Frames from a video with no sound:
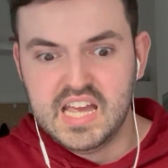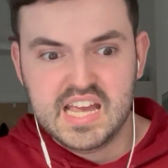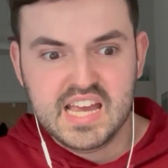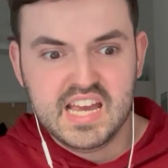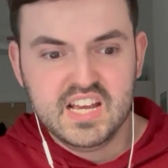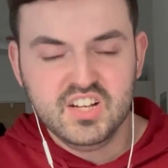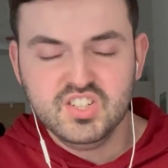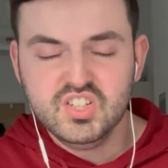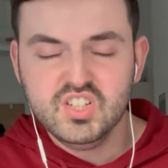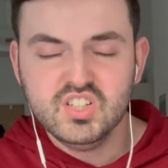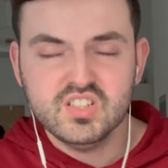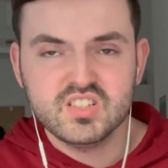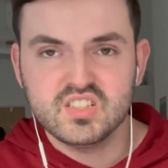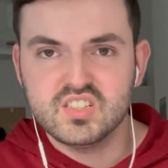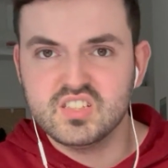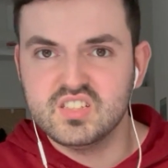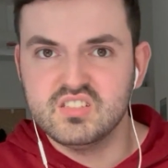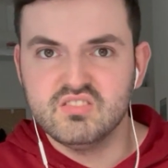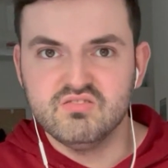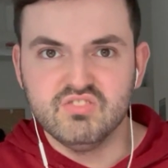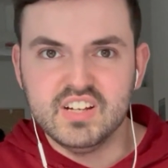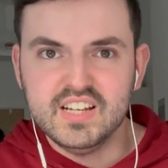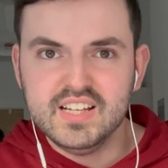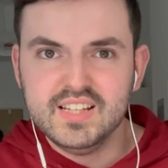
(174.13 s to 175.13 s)
are
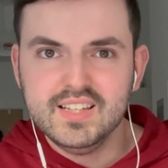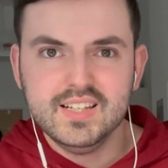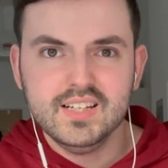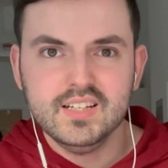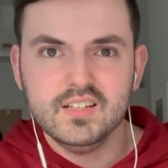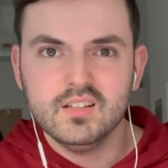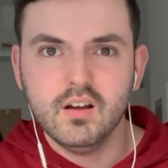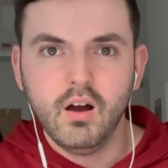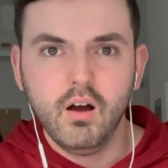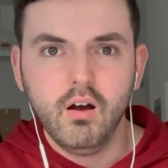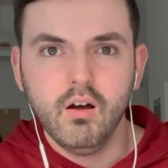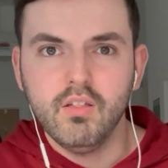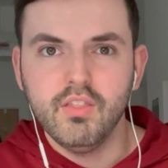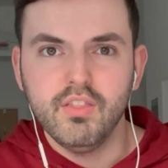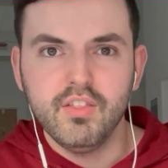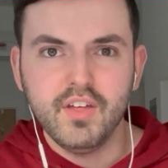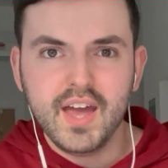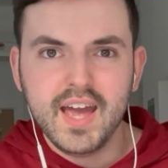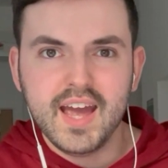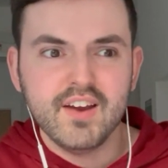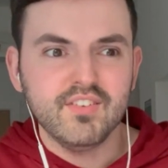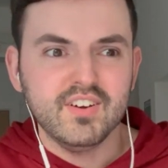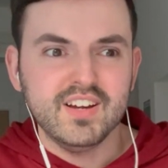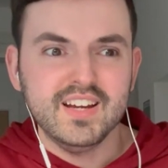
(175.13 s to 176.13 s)
just really not
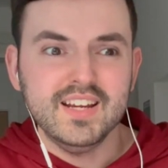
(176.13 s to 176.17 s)
there.